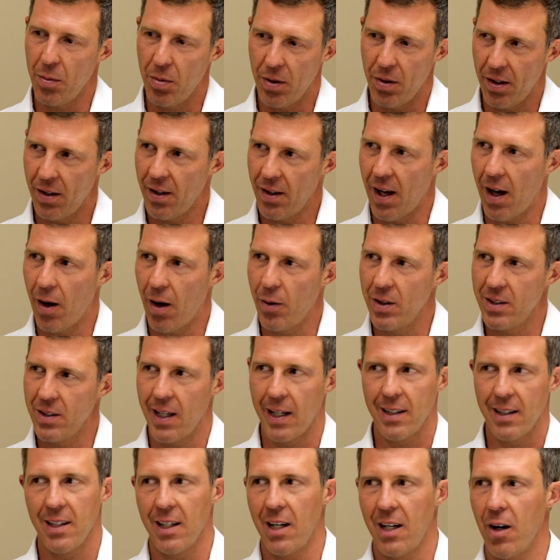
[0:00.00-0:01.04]
but I always
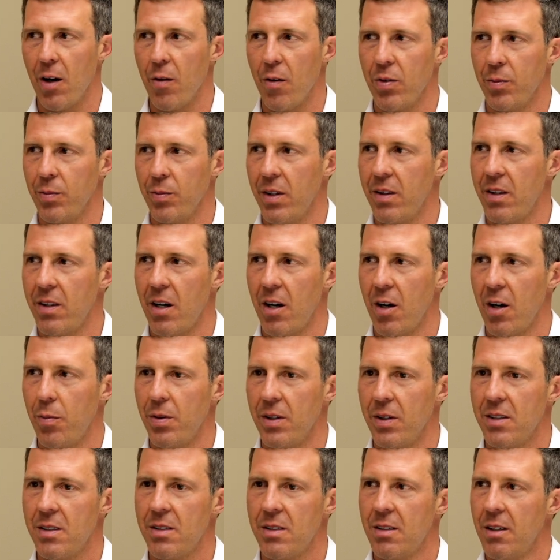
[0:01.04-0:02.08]
like to hear it from the
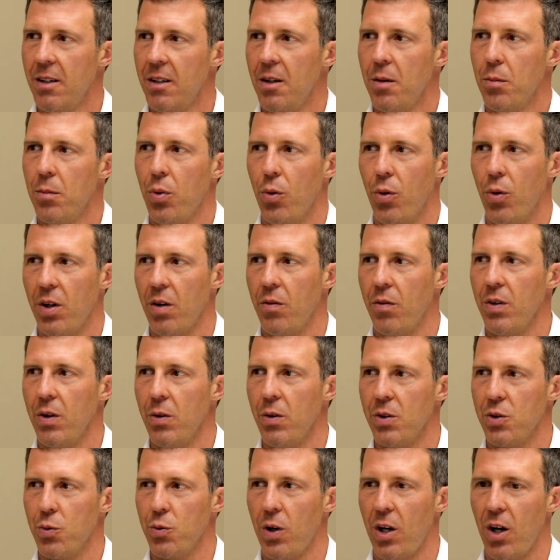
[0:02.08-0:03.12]
therapist's point of view
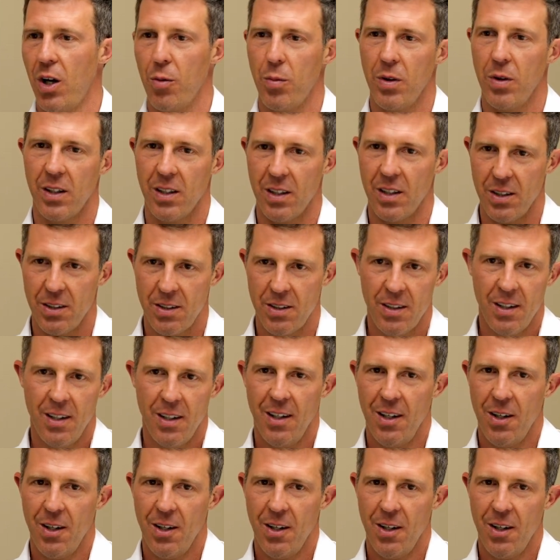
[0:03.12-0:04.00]
as well, because